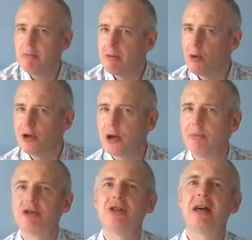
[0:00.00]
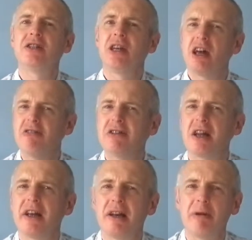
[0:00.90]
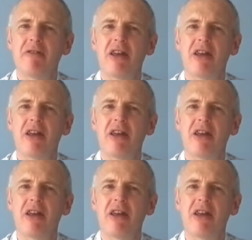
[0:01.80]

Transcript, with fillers: Maybe when you come to taste it, there is a little bit